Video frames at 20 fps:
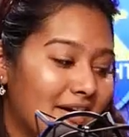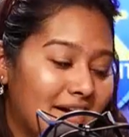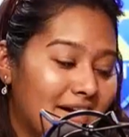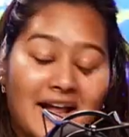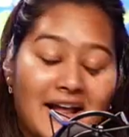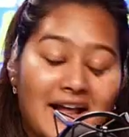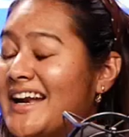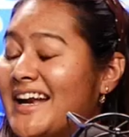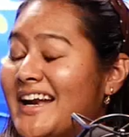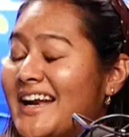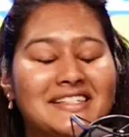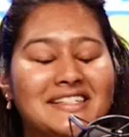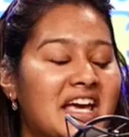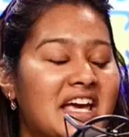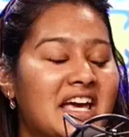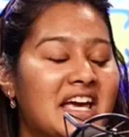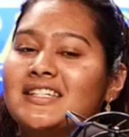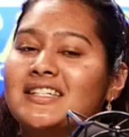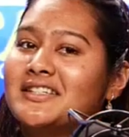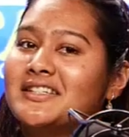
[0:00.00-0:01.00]
I need to get
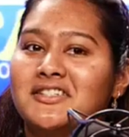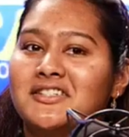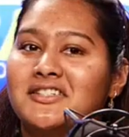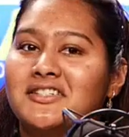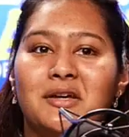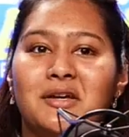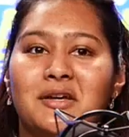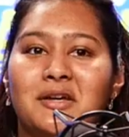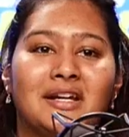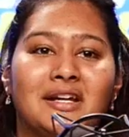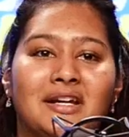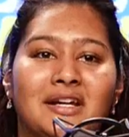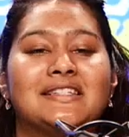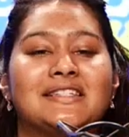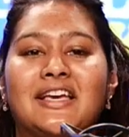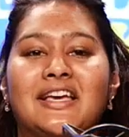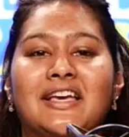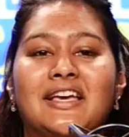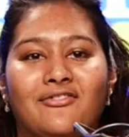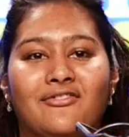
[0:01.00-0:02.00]
into the gym, and I need to get
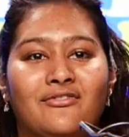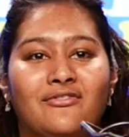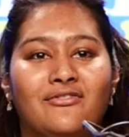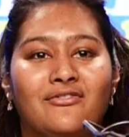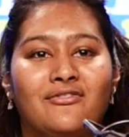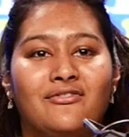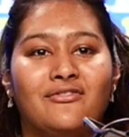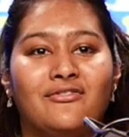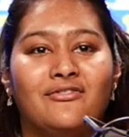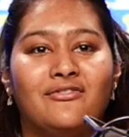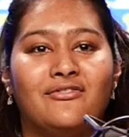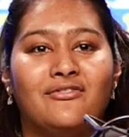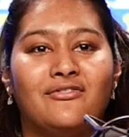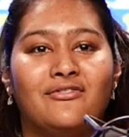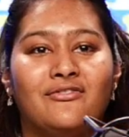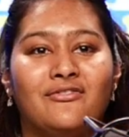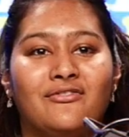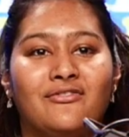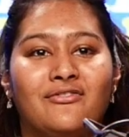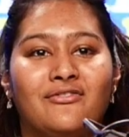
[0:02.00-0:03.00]
fit, and I need to
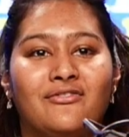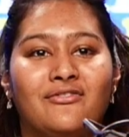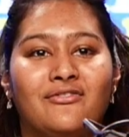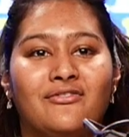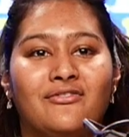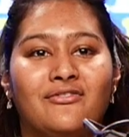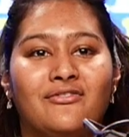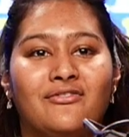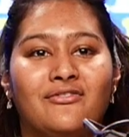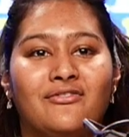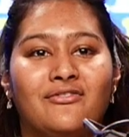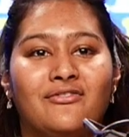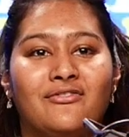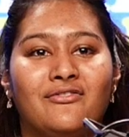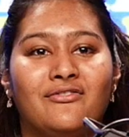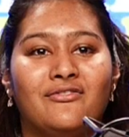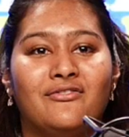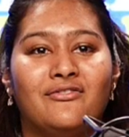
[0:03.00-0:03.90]
get, for